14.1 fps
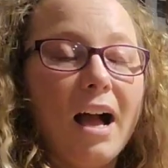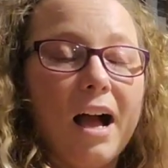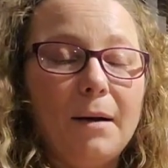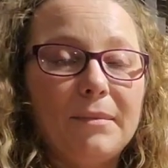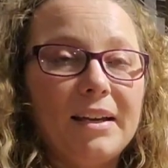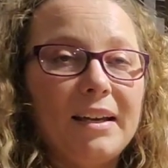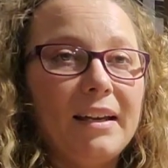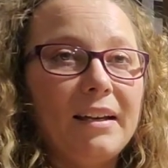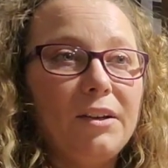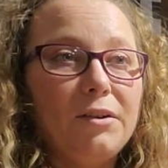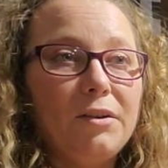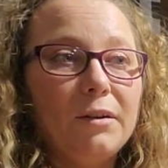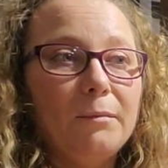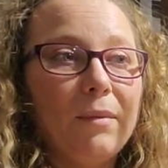I mean,
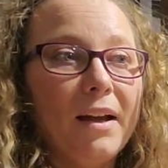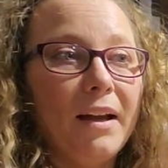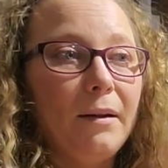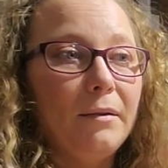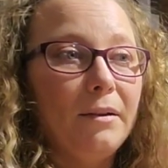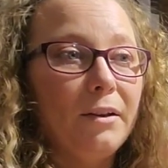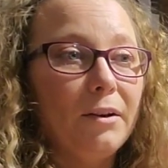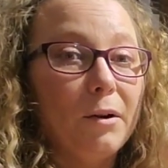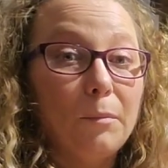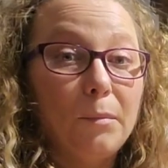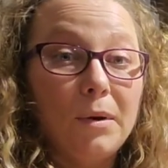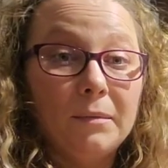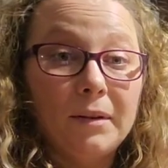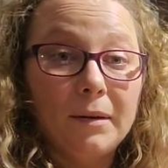you can make your own
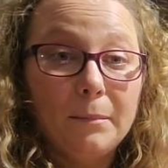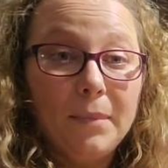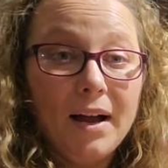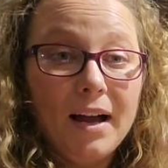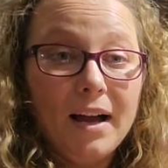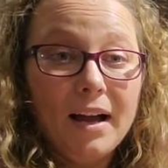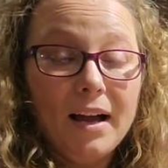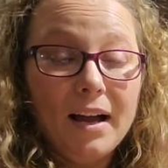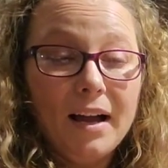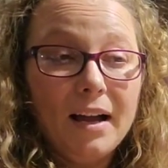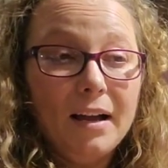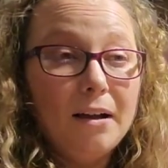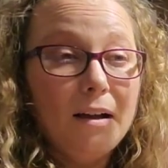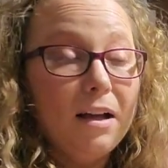pumpkin
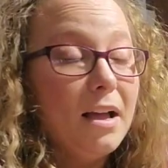pie,